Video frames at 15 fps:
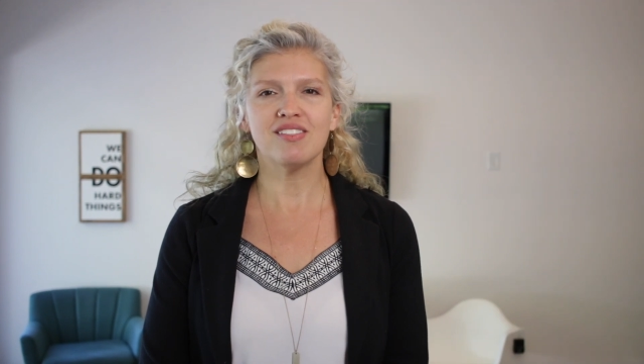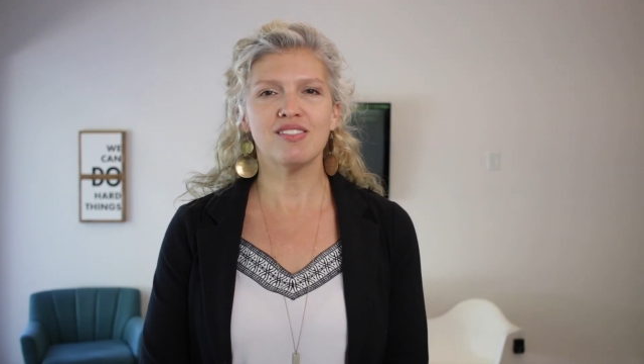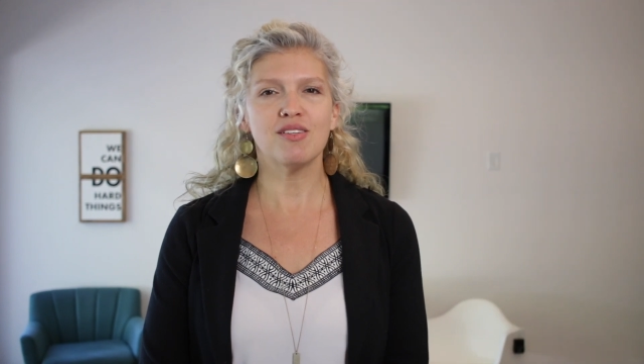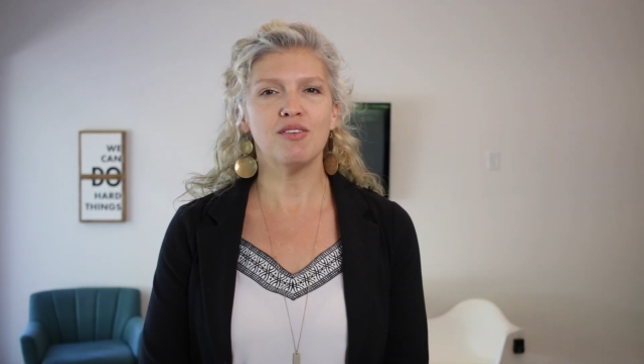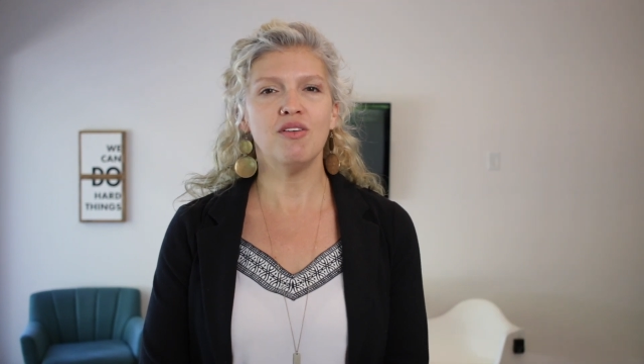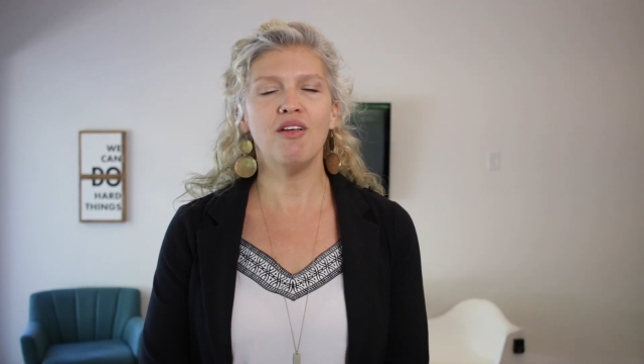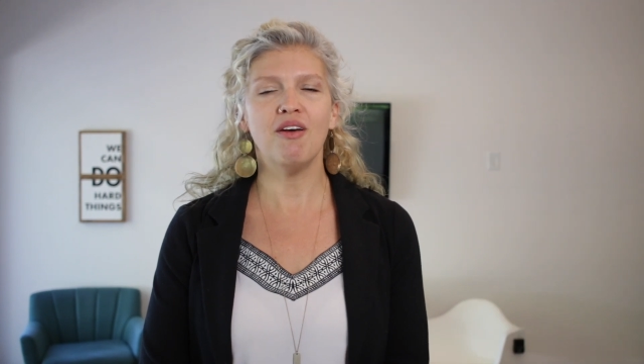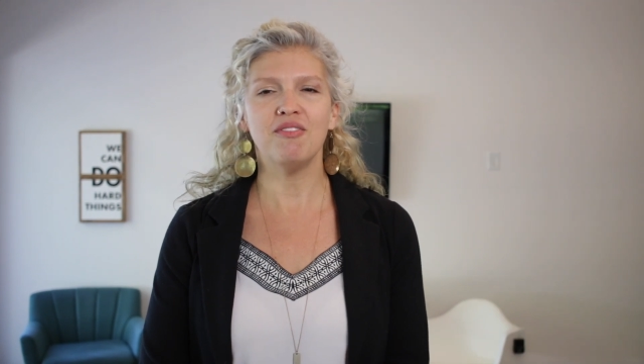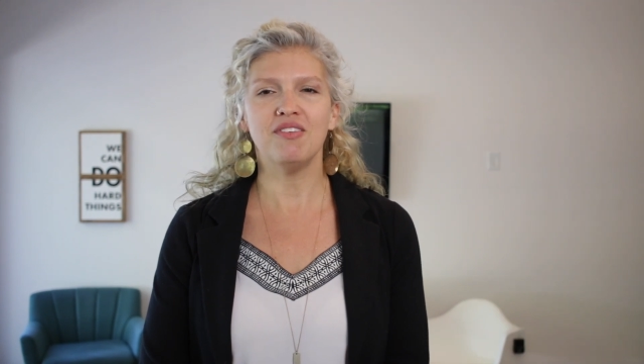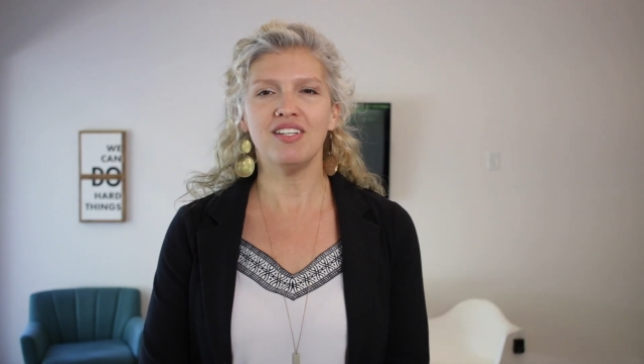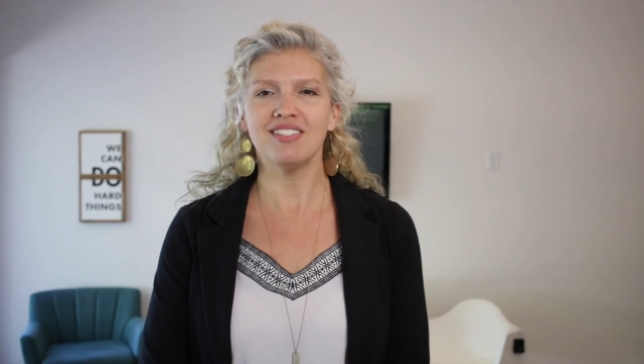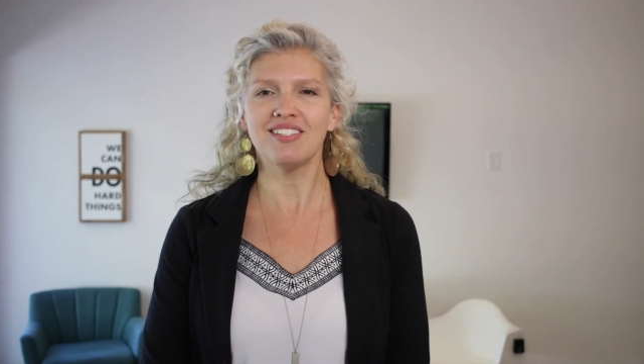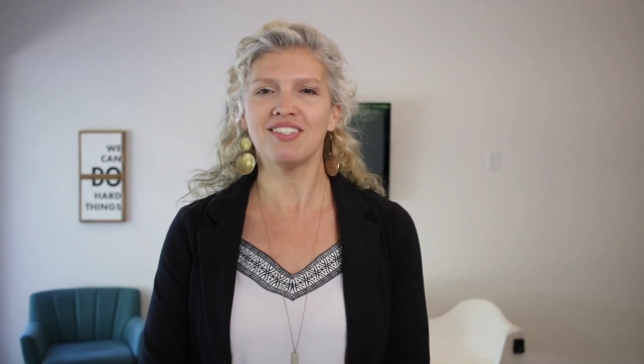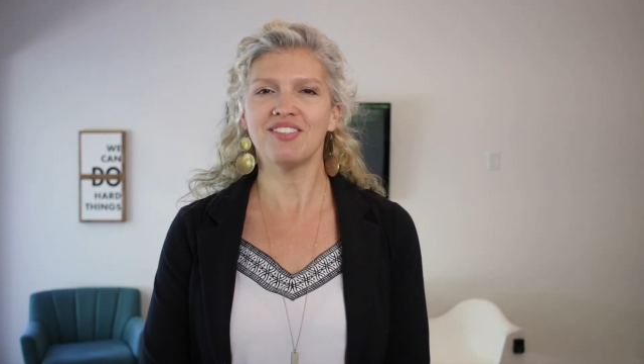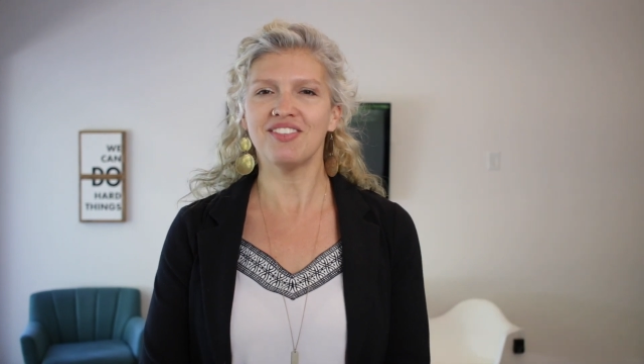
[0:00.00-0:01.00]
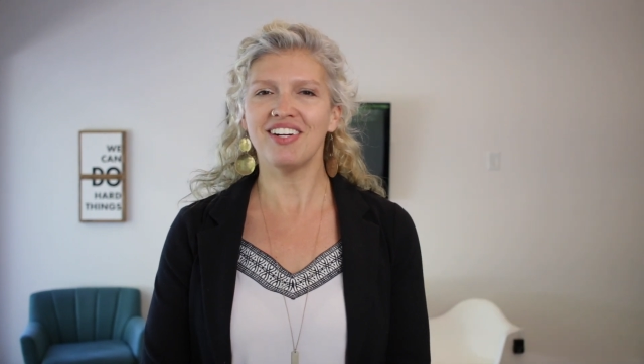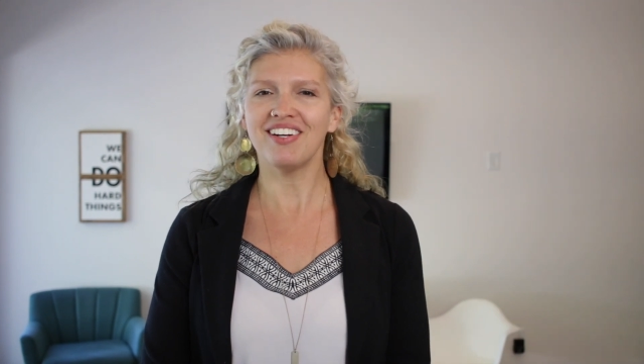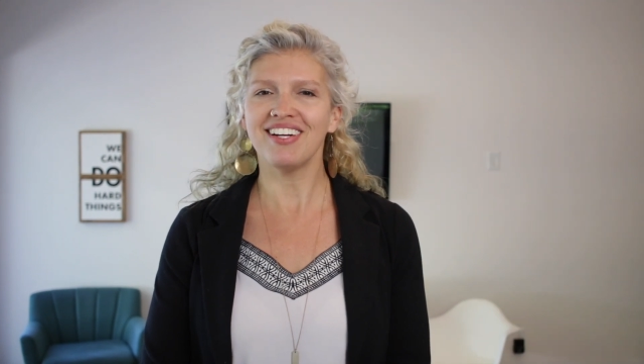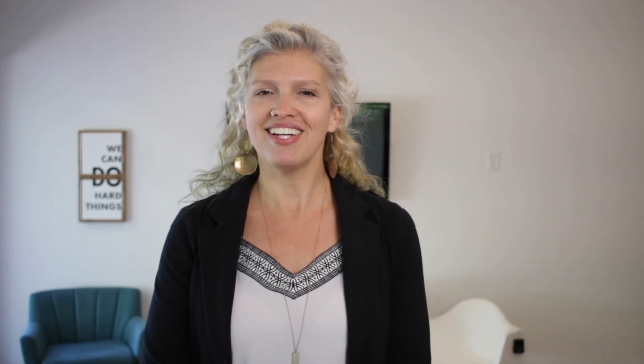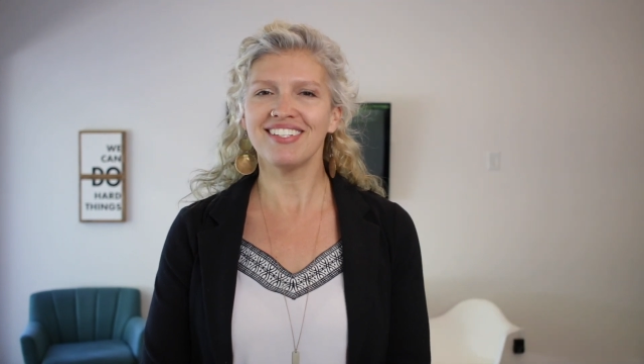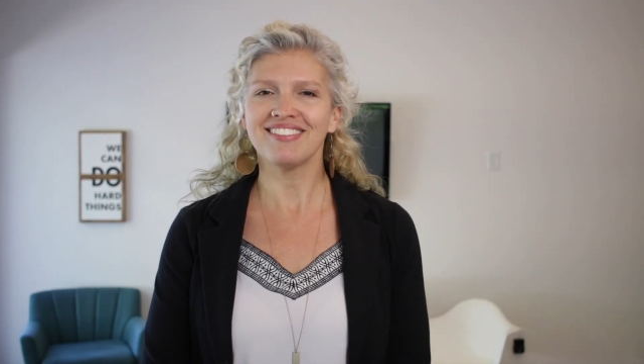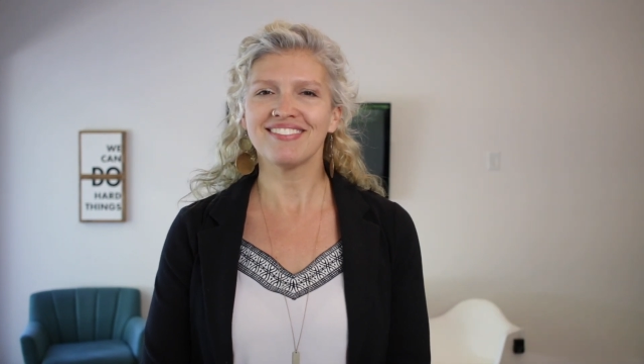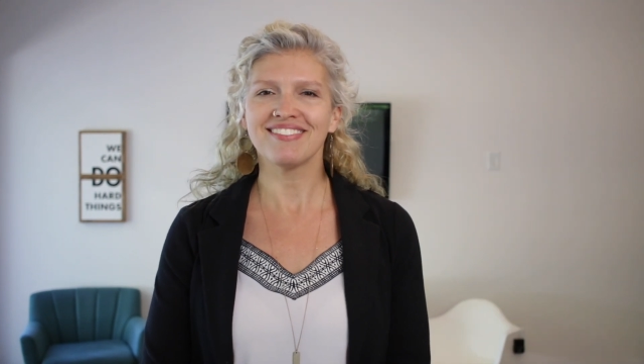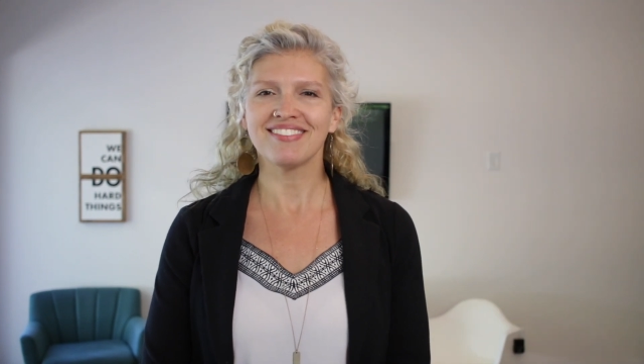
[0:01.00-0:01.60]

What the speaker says: so no need to worry.